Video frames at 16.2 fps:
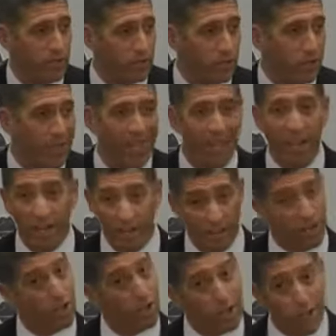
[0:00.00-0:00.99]
Now, it
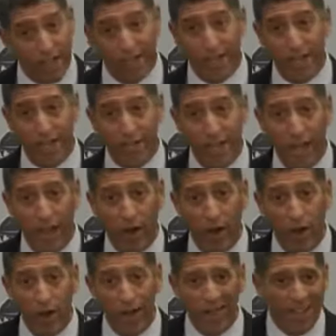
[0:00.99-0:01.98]
didn't look like it does now.
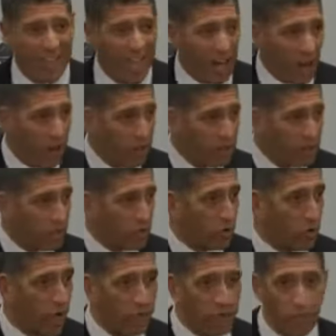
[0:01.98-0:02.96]
Had all those little
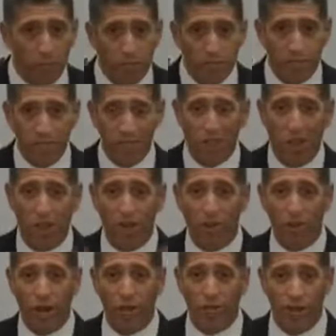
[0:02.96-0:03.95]
gravel pieces all
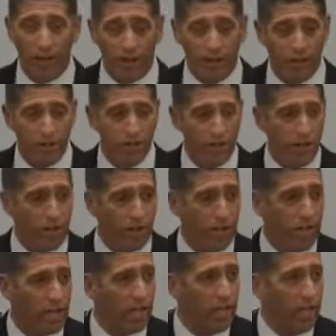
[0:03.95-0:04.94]
around there,
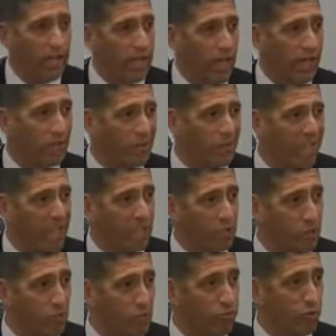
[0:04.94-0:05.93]
okay? And we got
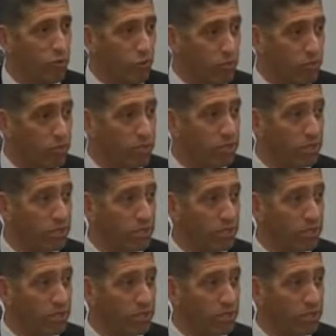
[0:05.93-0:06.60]
two brooms,